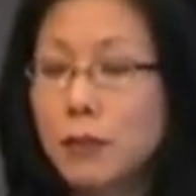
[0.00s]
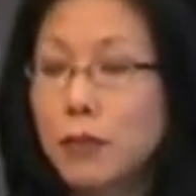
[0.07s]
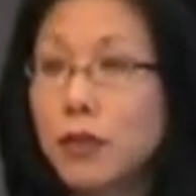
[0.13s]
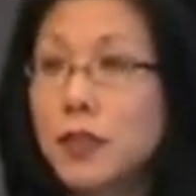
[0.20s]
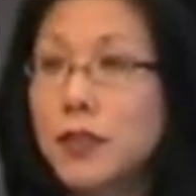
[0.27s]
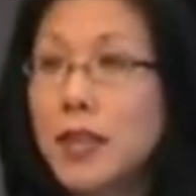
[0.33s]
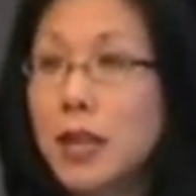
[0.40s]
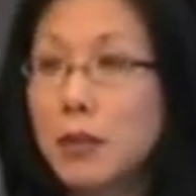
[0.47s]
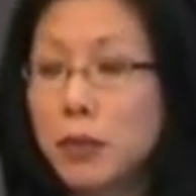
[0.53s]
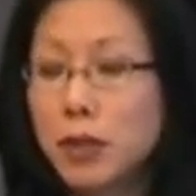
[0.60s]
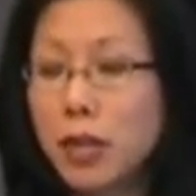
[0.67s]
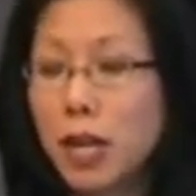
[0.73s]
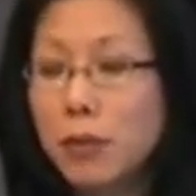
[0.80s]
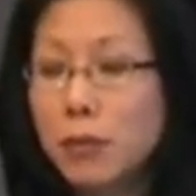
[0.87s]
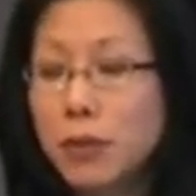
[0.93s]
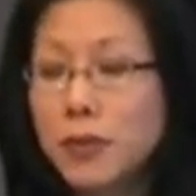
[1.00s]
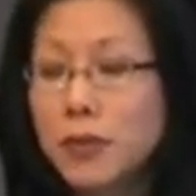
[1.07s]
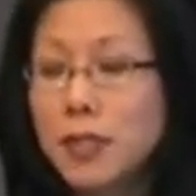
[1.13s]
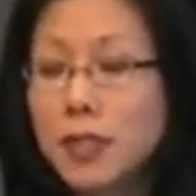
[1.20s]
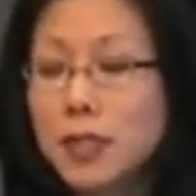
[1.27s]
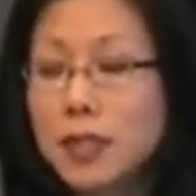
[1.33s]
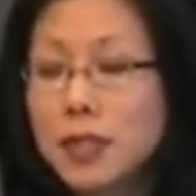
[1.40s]
For example, couples
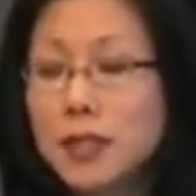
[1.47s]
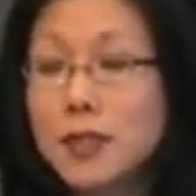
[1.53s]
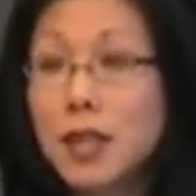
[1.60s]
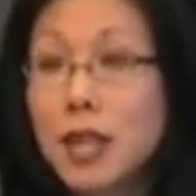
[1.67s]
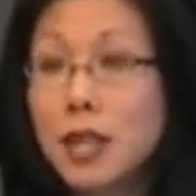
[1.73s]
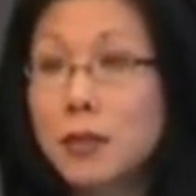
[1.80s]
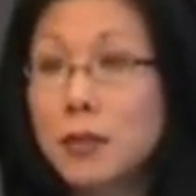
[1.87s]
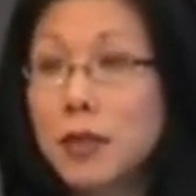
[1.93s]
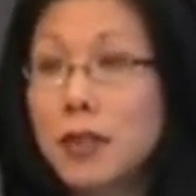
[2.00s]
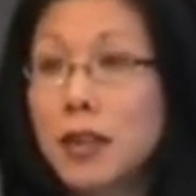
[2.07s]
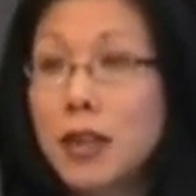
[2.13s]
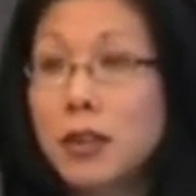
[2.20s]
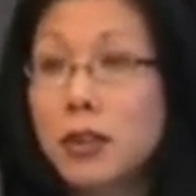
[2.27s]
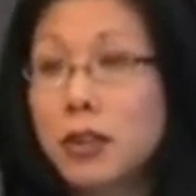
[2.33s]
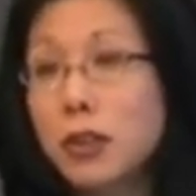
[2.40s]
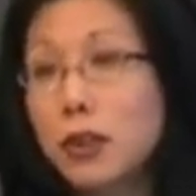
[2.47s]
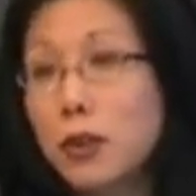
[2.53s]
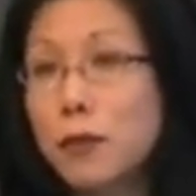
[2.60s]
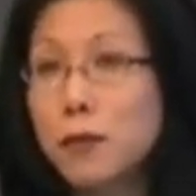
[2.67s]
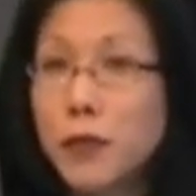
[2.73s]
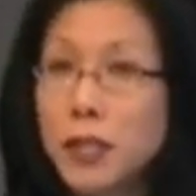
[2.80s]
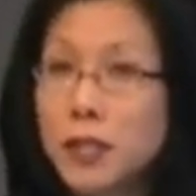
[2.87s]
need to decide when they are going to
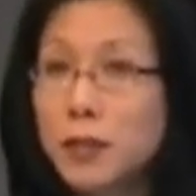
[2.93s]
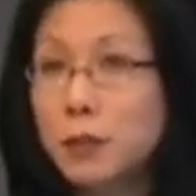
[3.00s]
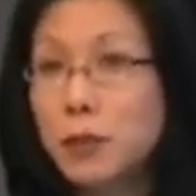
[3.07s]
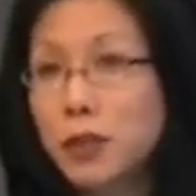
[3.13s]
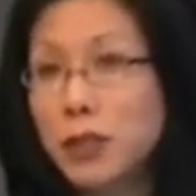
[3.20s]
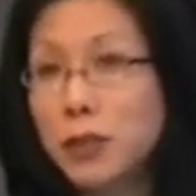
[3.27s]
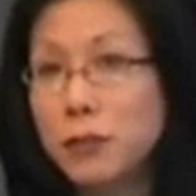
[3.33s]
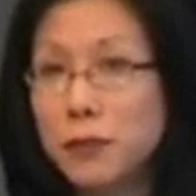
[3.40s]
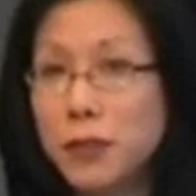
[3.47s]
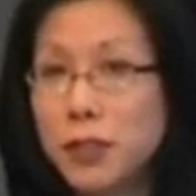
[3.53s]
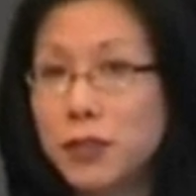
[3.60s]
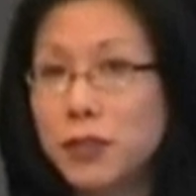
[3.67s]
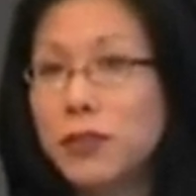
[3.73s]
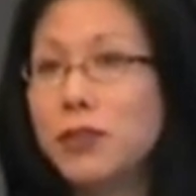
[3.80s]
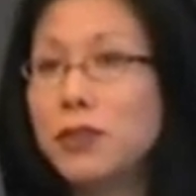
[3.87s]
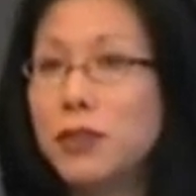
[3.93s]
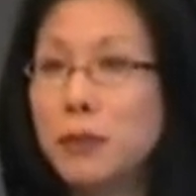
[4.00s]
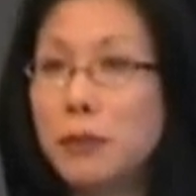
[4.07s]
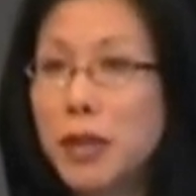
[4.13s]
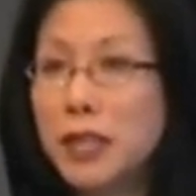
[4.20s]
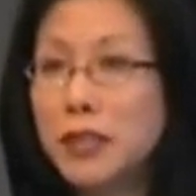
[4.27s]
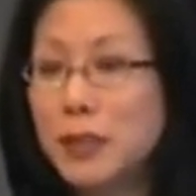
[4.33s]
go Facebook official or
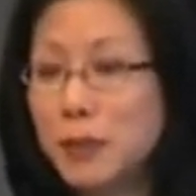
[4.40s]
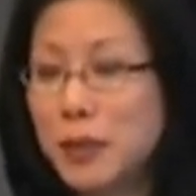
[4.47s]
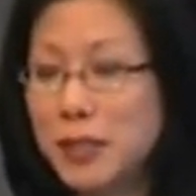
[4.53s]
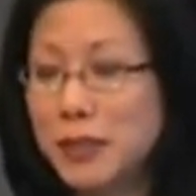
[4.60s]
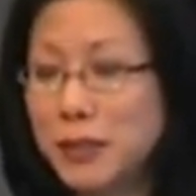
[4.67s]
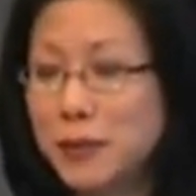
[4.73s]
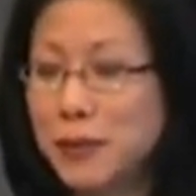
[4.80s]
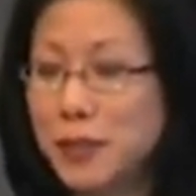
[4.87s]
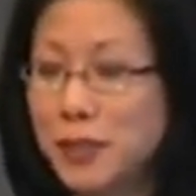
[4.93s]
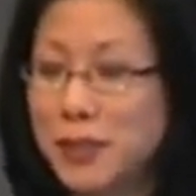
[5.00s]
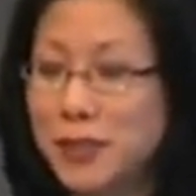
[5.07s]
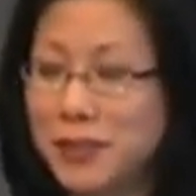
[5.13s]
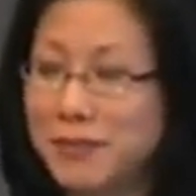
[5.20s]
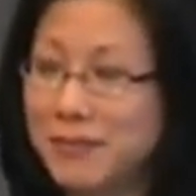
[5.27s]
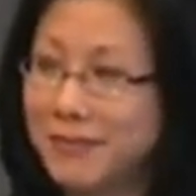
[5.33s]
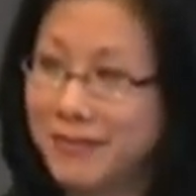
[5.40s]
MySpace official.